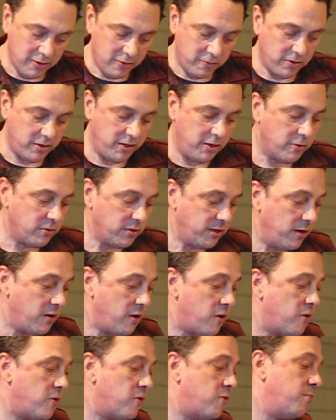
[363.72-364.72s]
where the only
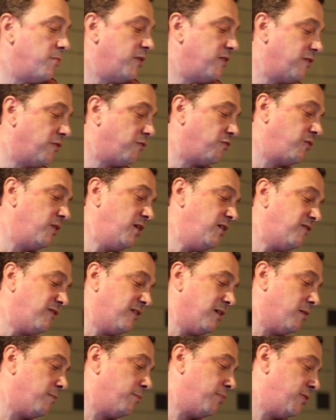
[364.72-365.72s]
home is a tree
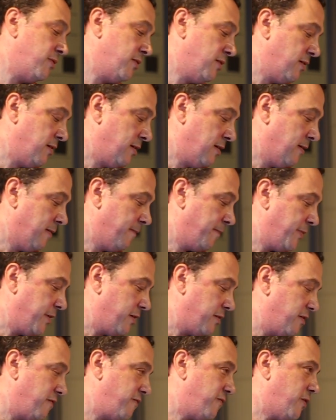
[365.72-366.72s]
stump
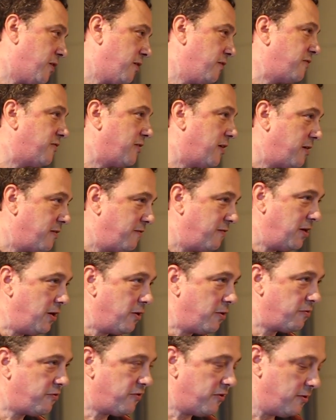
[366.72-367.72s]
on the far side of the
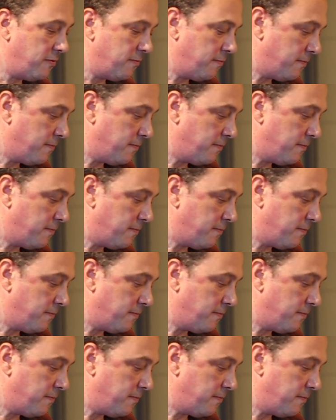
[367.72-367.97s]
ocean?